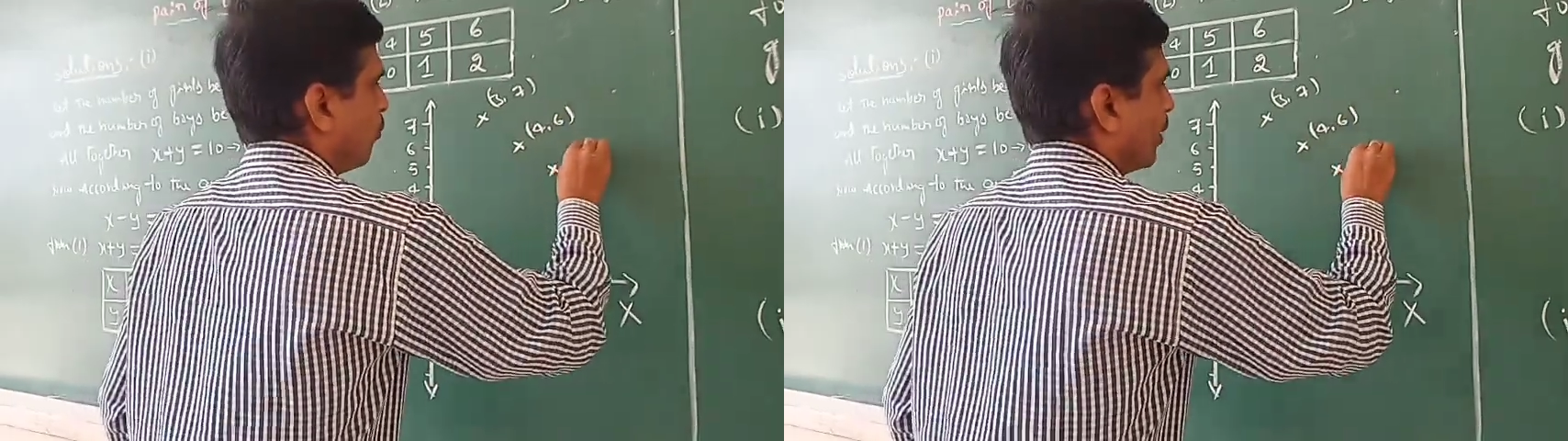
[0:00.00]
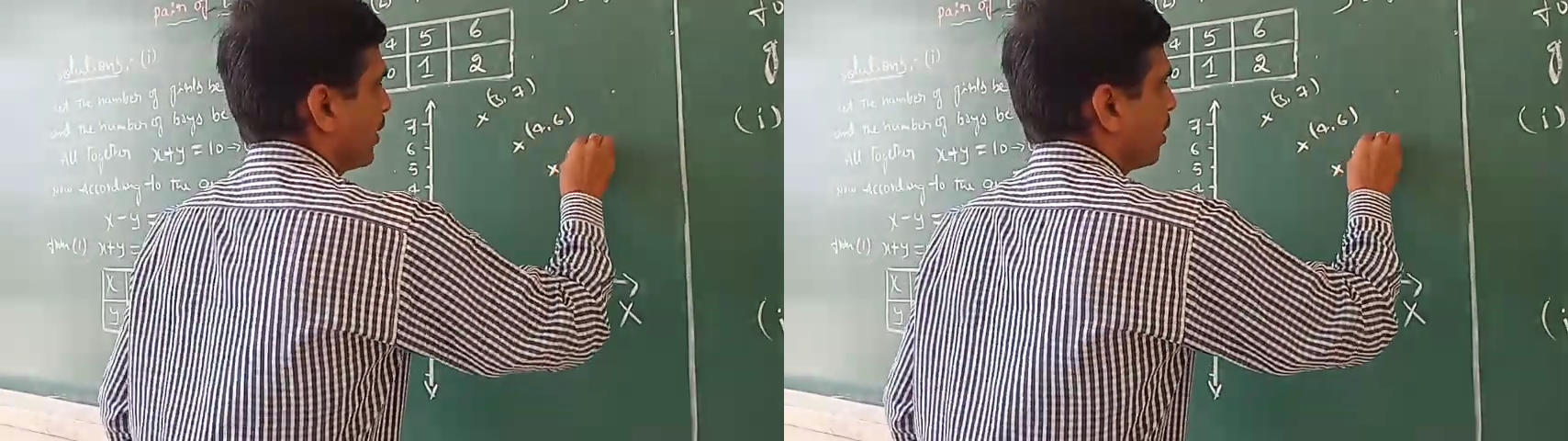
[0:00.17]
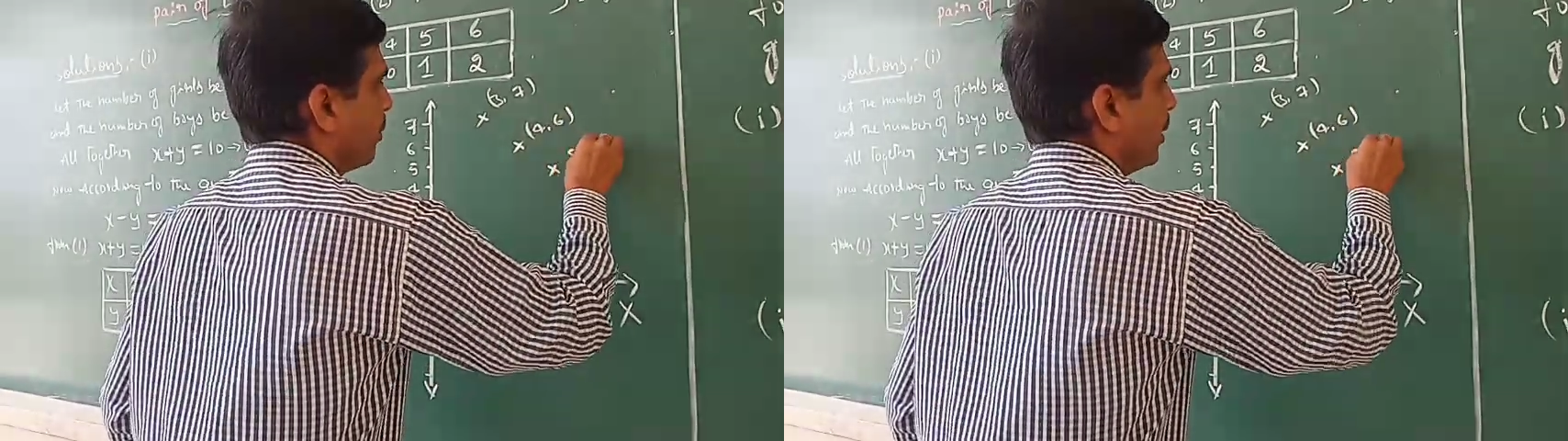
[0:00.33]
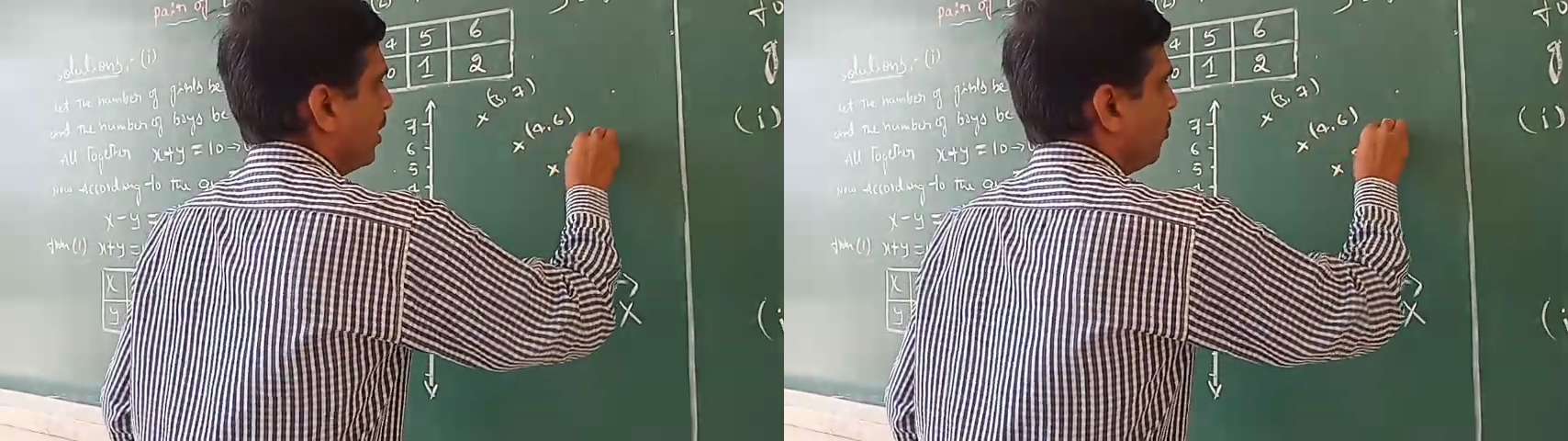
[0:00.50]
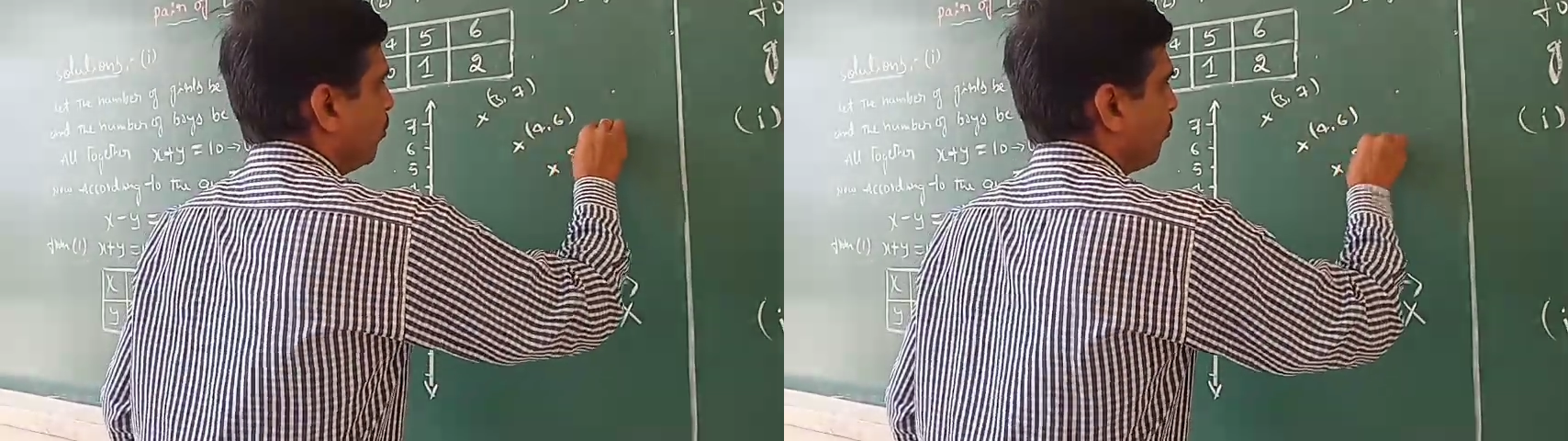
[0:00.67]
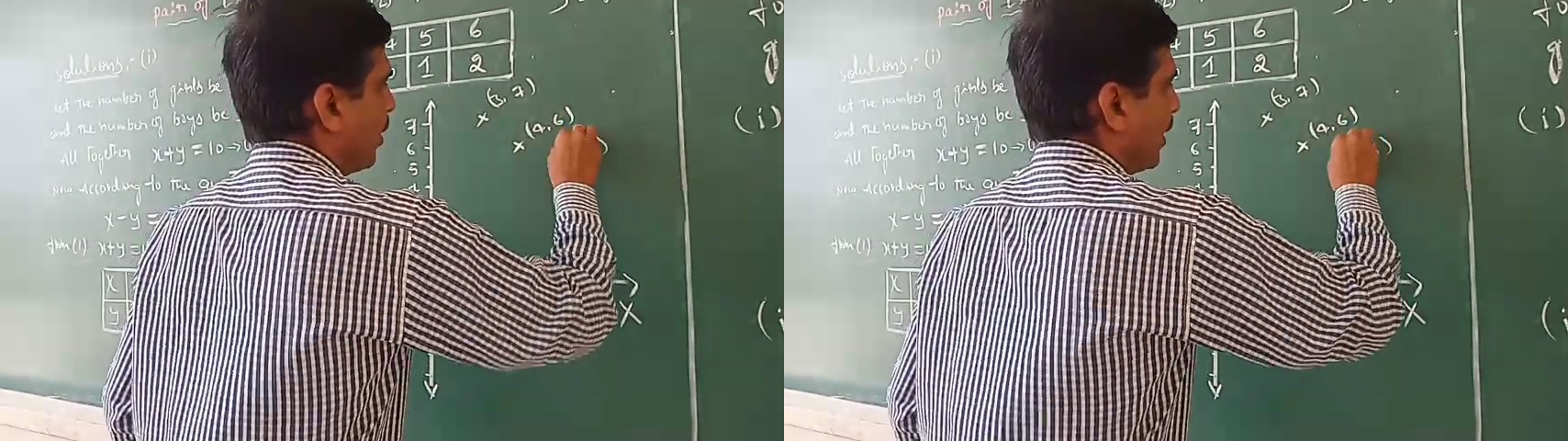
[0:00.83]

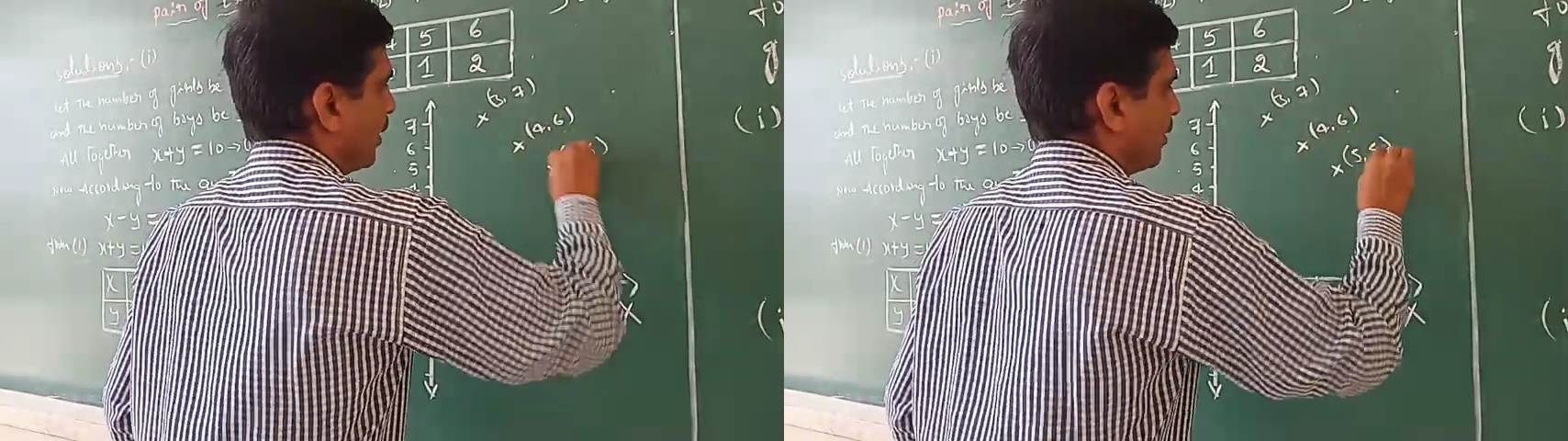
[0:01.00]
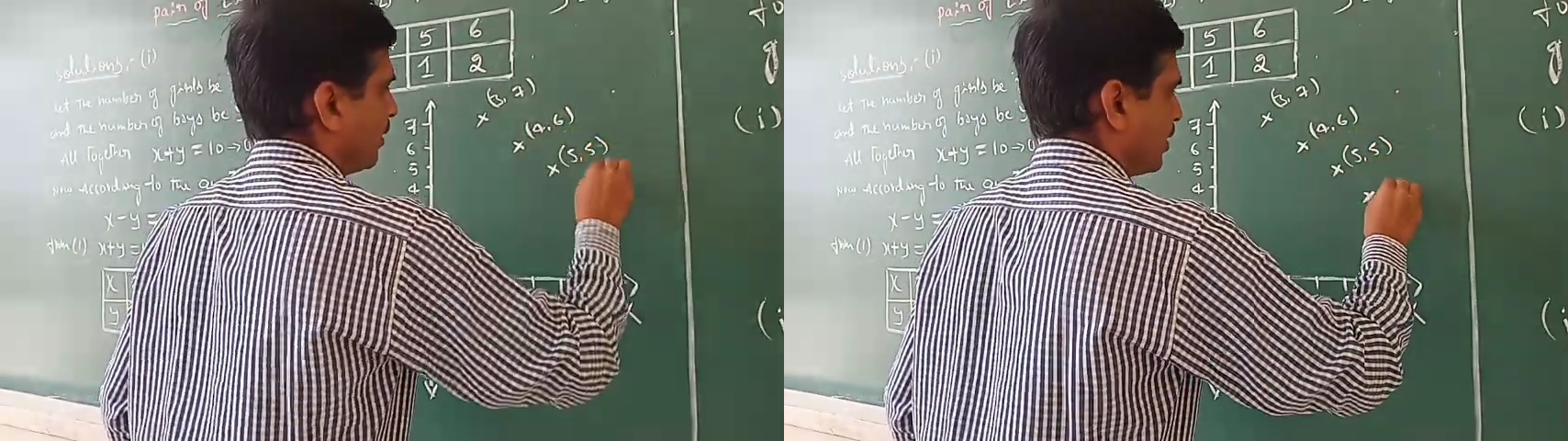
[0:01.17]
5.